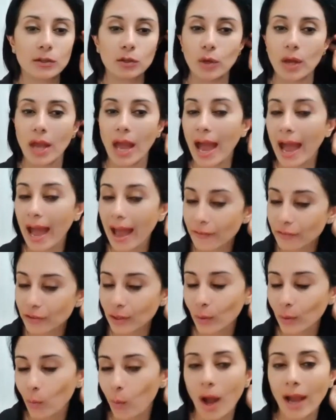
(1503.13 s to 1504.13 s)
and you
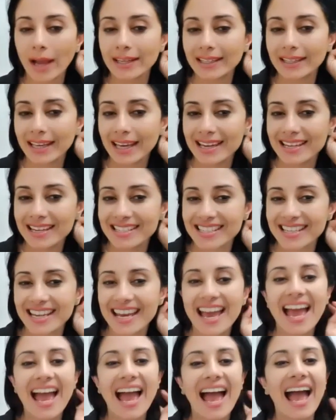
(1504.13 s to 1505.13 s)
haven't quite yet
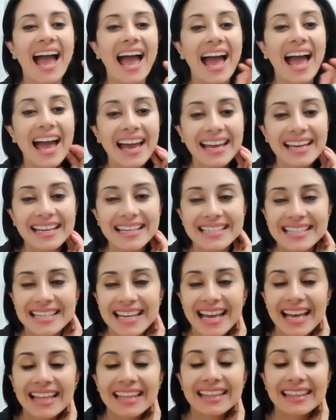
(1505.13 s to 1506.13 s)
had
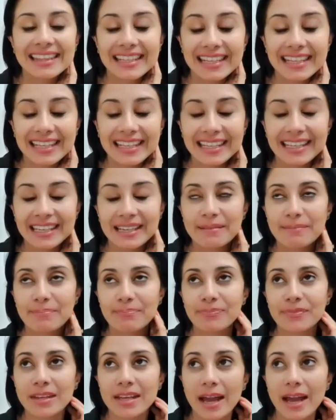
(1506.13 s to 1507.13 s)
the
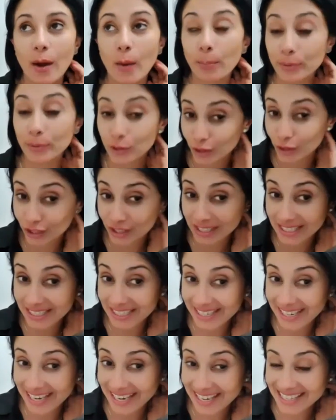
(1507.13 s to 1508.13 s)
opportunity
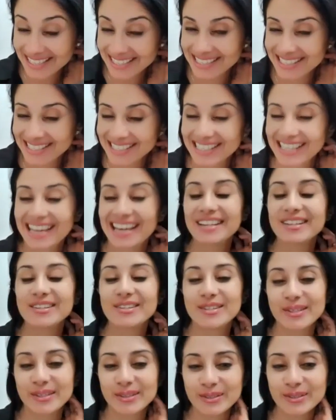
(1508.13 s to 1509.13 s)
yet
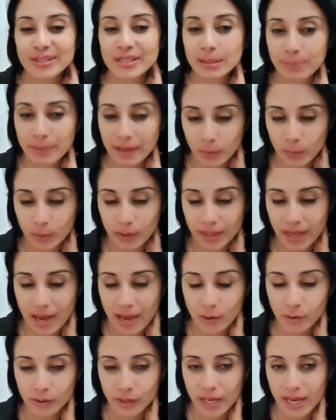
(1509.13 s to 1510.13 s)
to speak with a
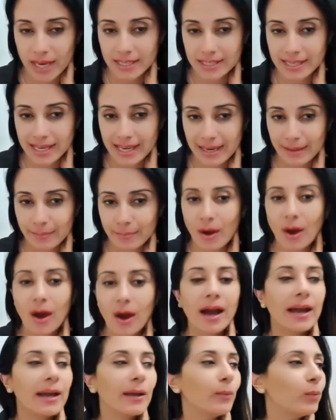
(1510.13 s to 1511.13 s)
healthcare team,
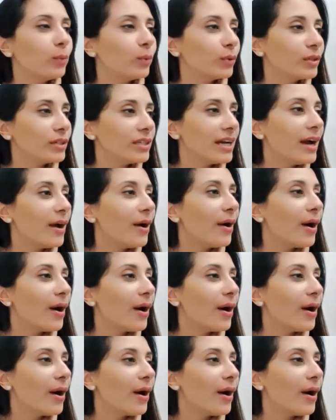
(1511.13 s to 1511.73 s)
I would